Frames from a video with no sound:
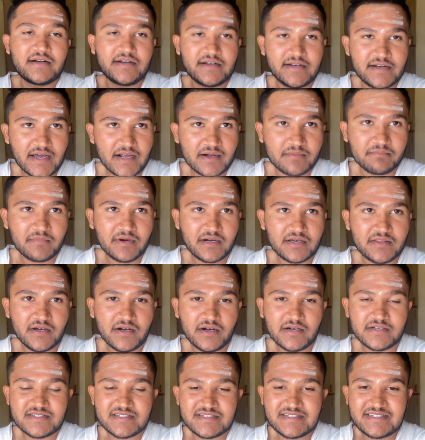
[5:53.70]

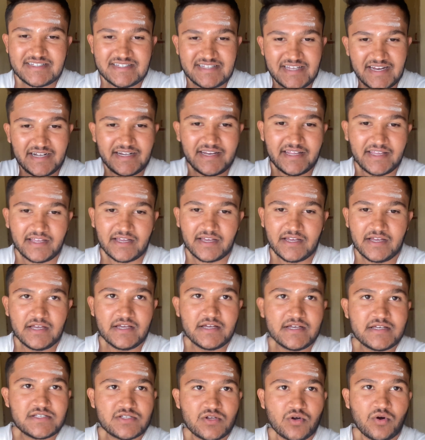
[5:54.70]
Narmada, seating.
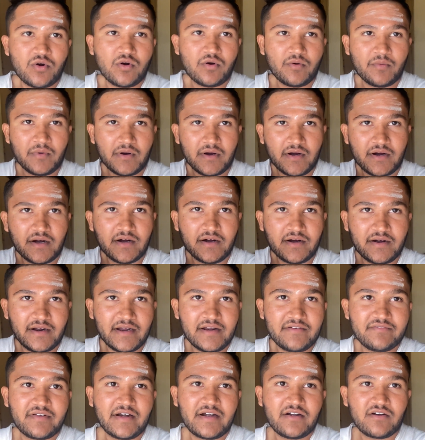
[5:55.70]
So uh,
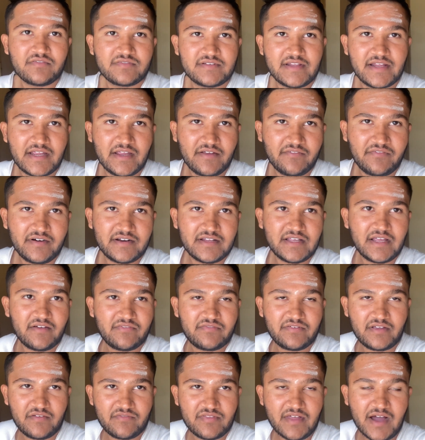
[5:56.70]
in front of like if, it,
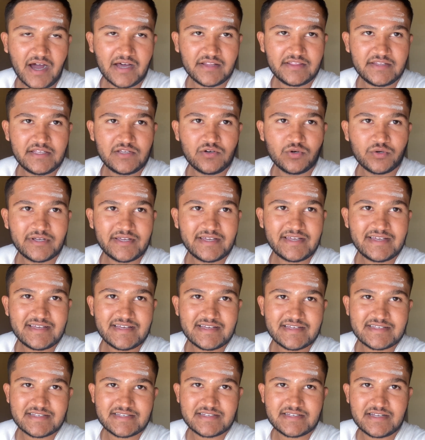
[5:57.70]
if, if the Adi Yogi
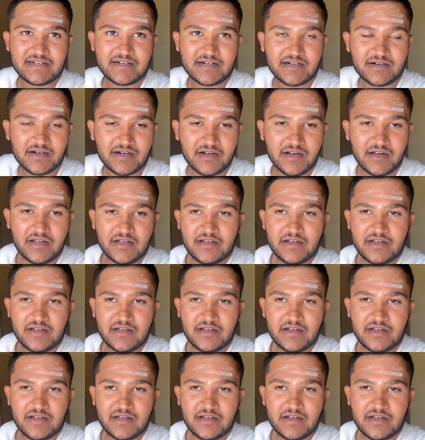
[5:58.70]
is uh,